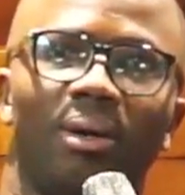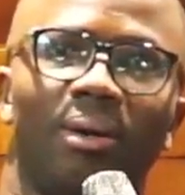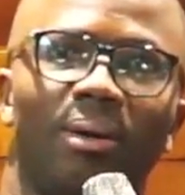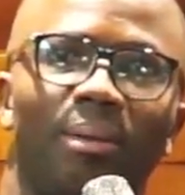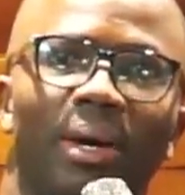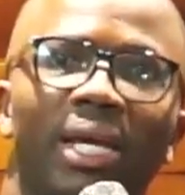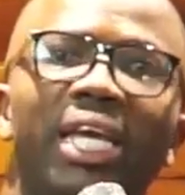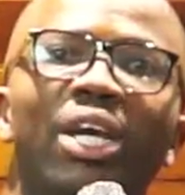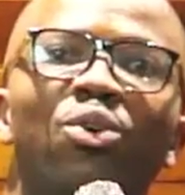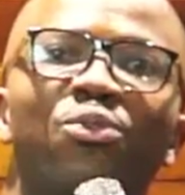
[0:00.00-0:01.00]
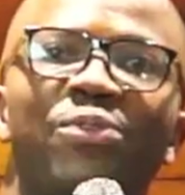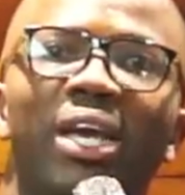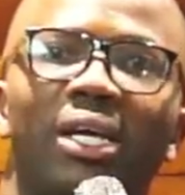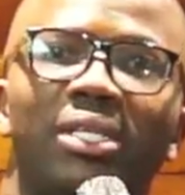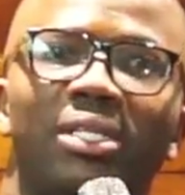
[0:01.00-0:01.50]
But he who
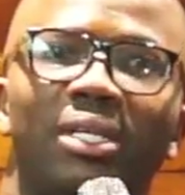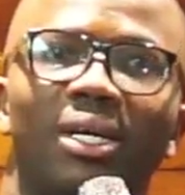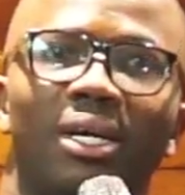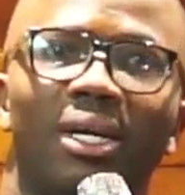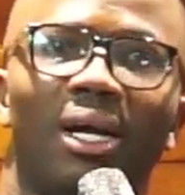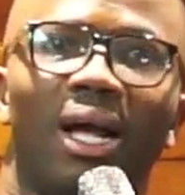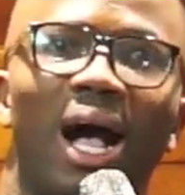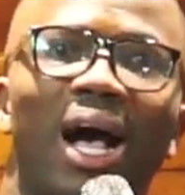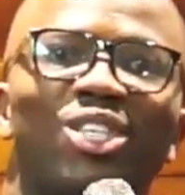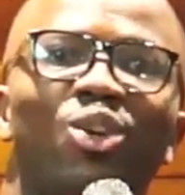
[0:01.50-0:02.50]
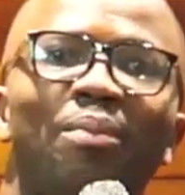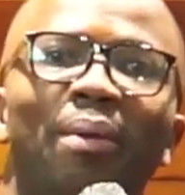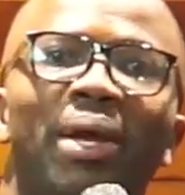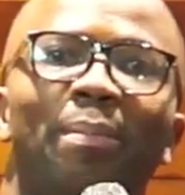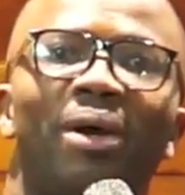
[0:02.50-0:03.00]
fears has not been made
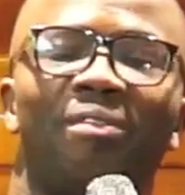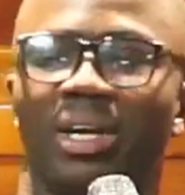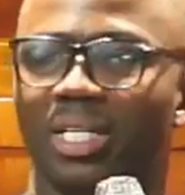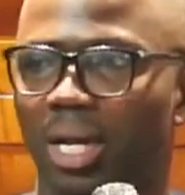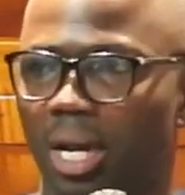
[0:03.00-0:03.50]
perfect in love.